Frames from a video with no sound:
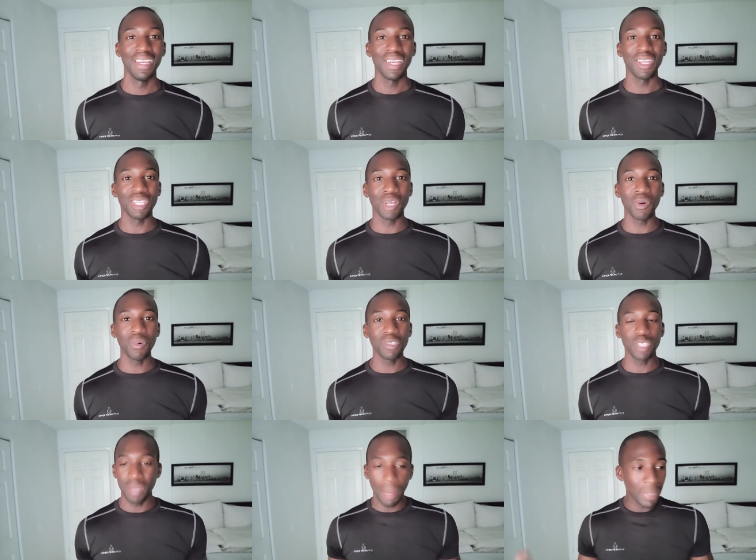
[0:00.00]
You know,
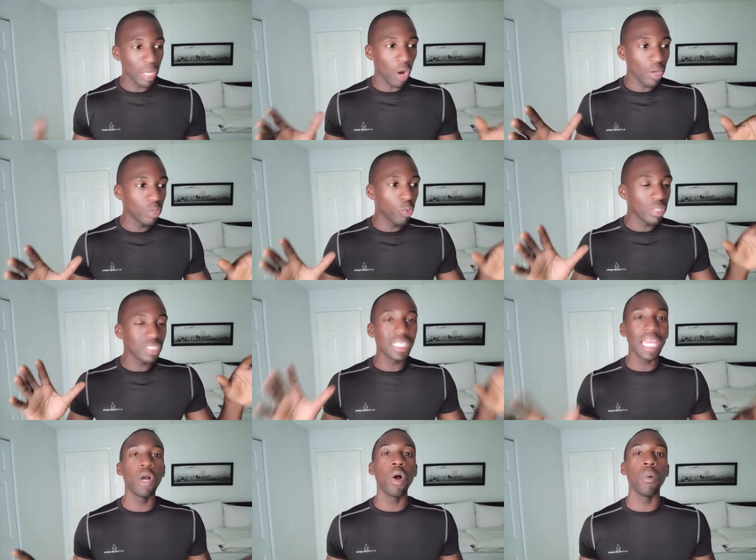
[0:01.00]
to, I mean, are you going to
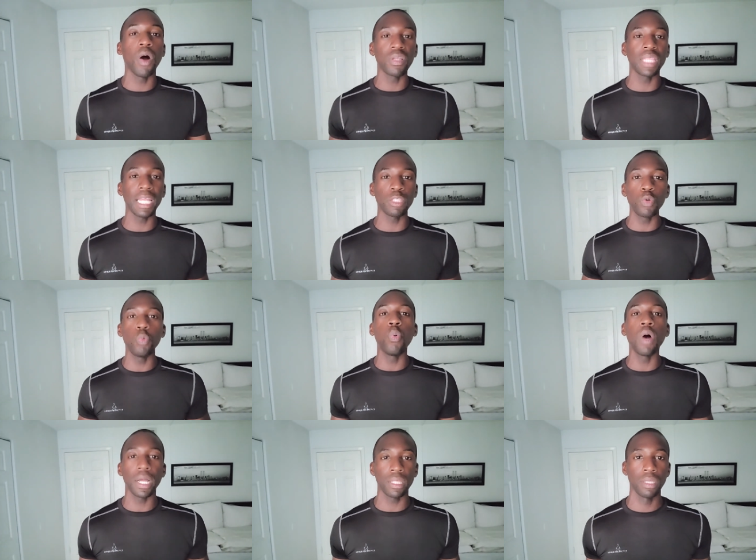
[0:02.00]
stay home all day and do
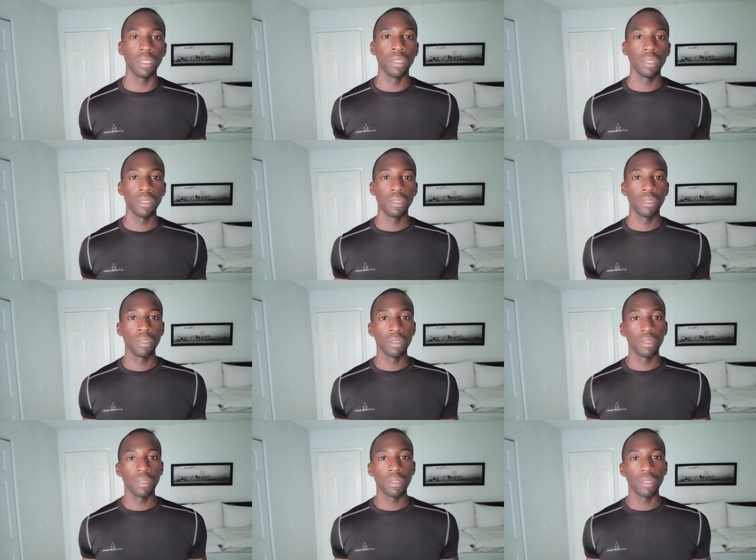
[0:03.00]
what?
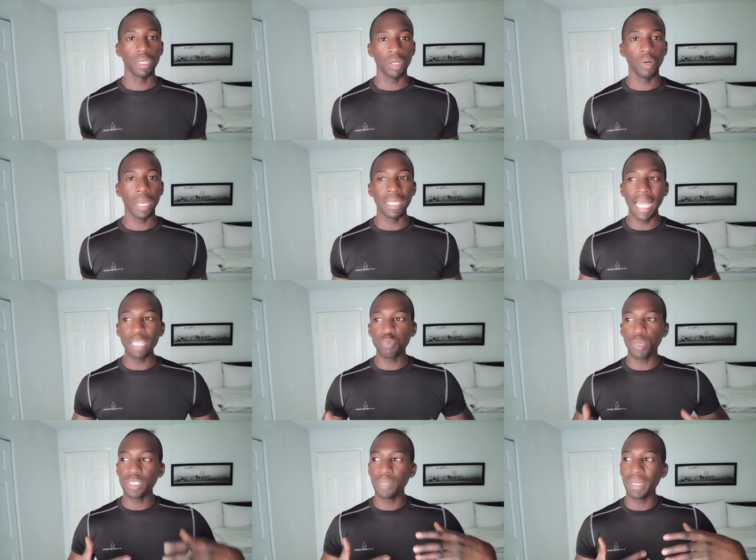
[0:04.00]
You know, and that's
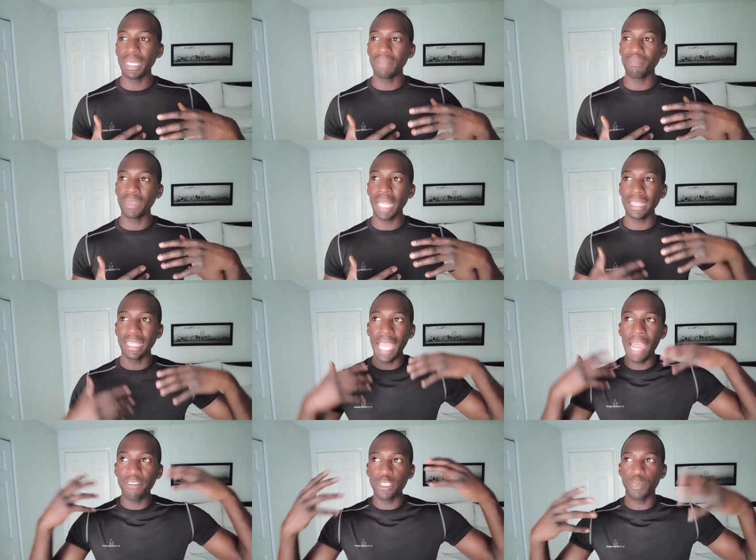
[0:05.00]
what to me, like the
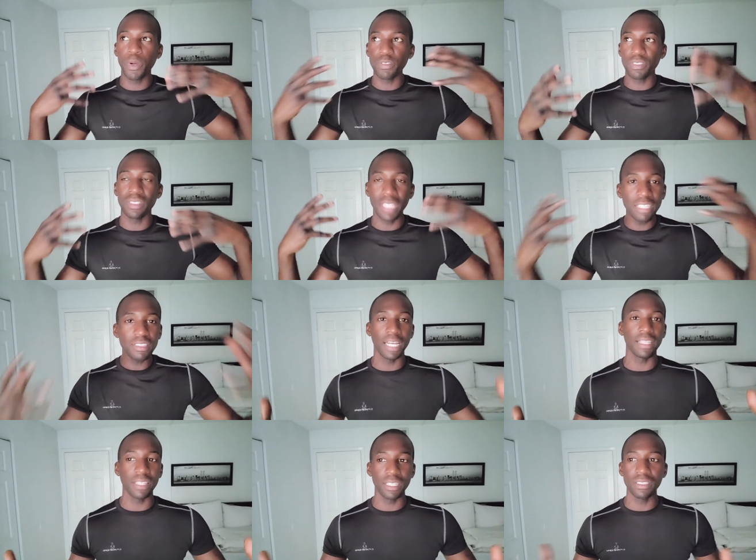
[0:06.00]
average person thinks
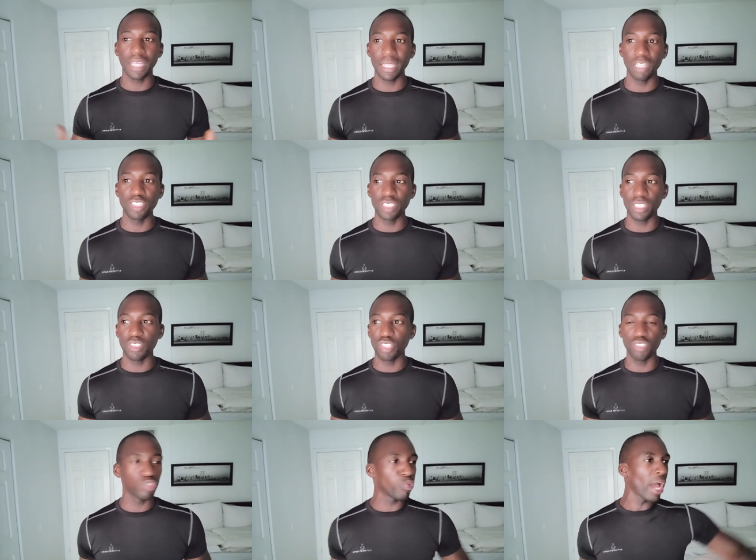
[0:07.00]
like this. Like they're just going to
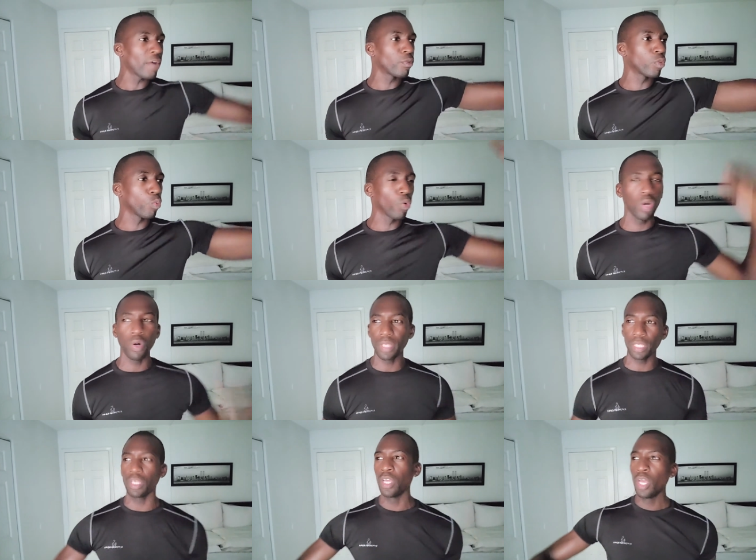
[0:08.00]
just travel the world
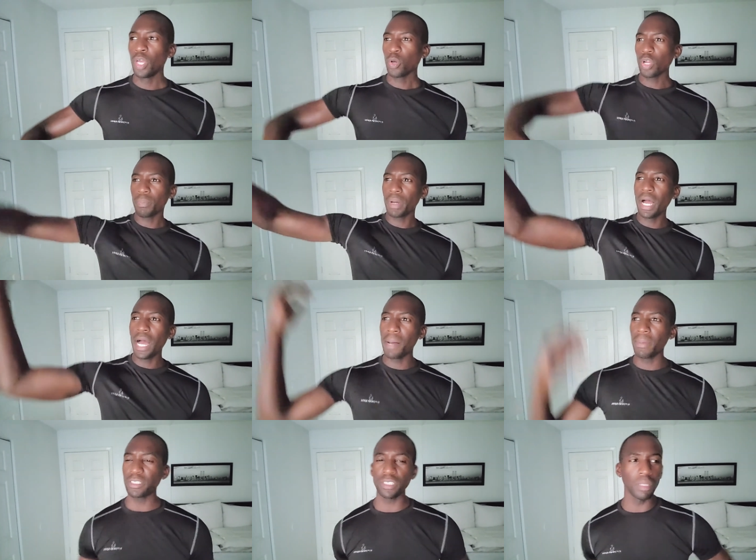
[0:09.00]
and go to
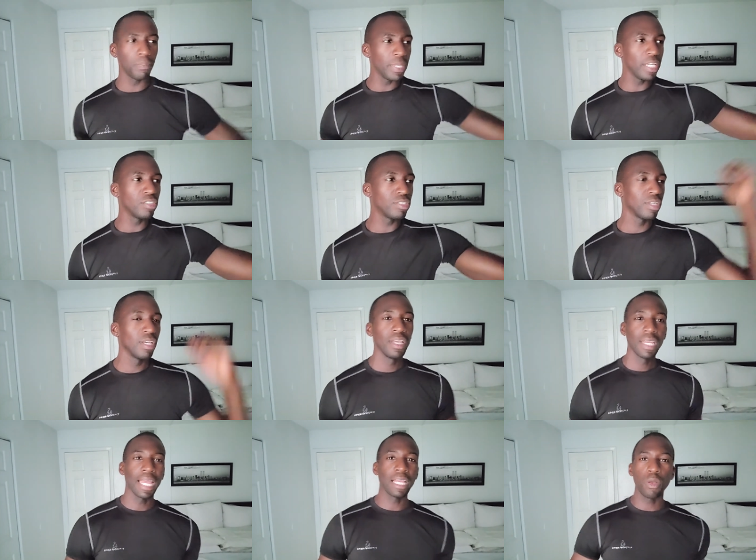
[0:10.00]
Bahamas and the beach
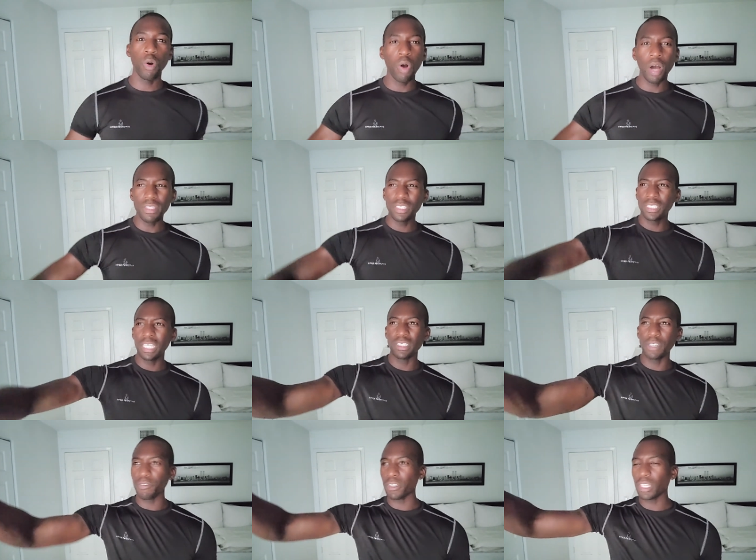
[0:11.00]
and go all these, these
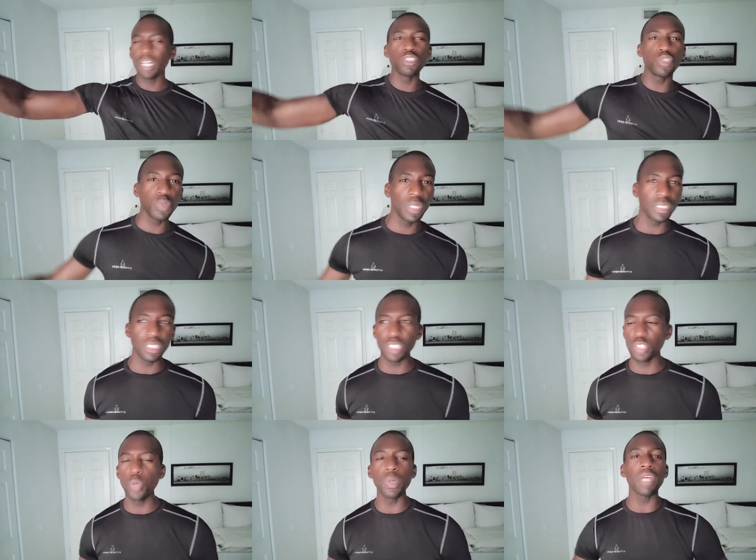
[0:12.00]
different countries and just
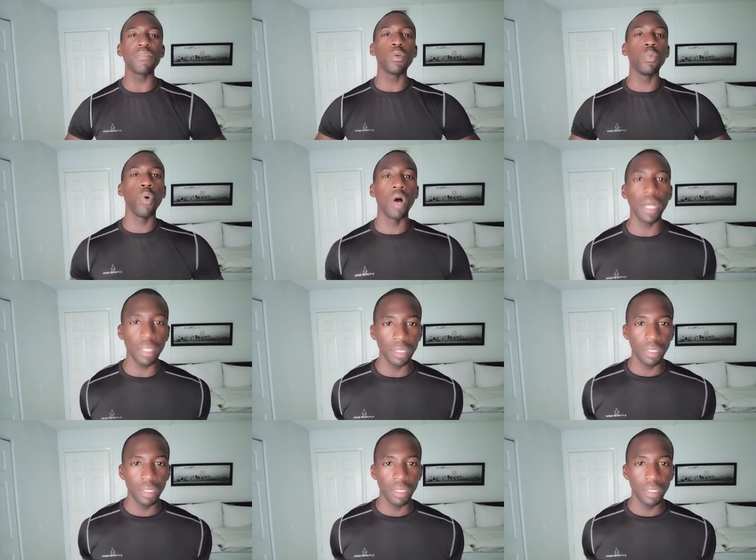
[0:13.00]
do whatever you want,